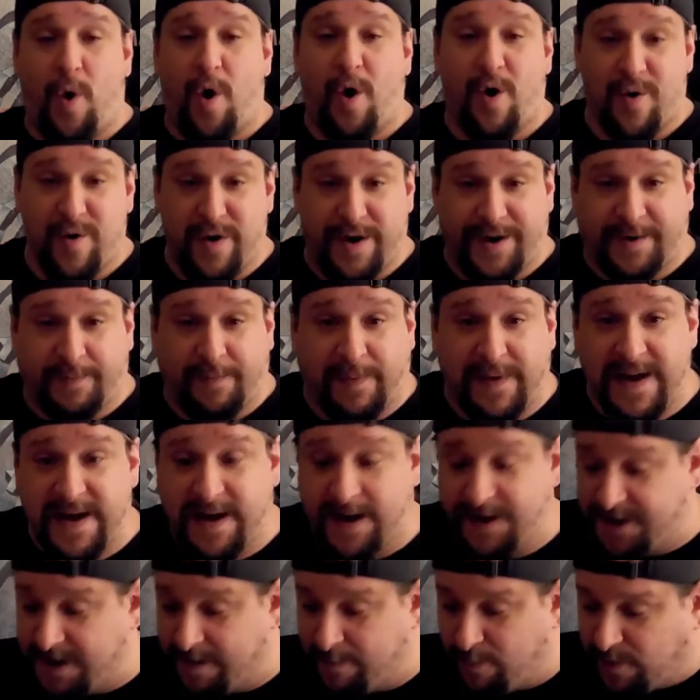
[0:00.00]
warrant
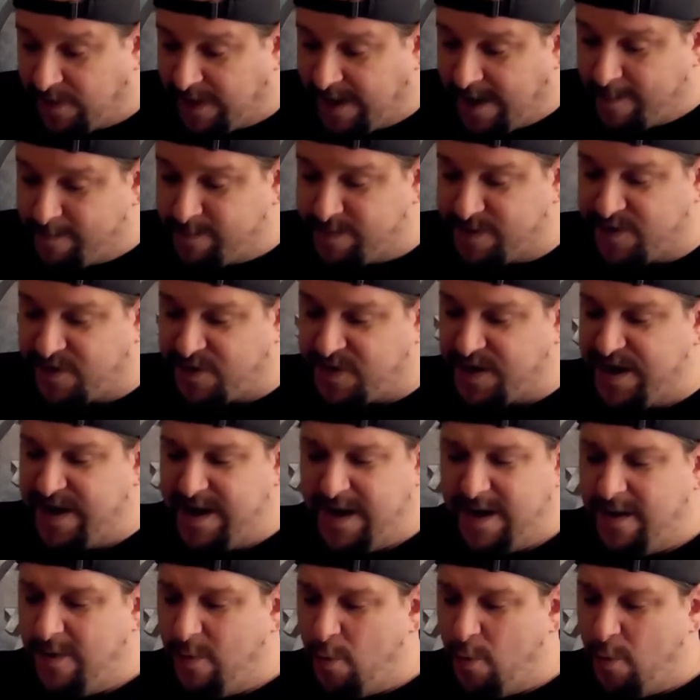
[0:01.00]
being a double album, because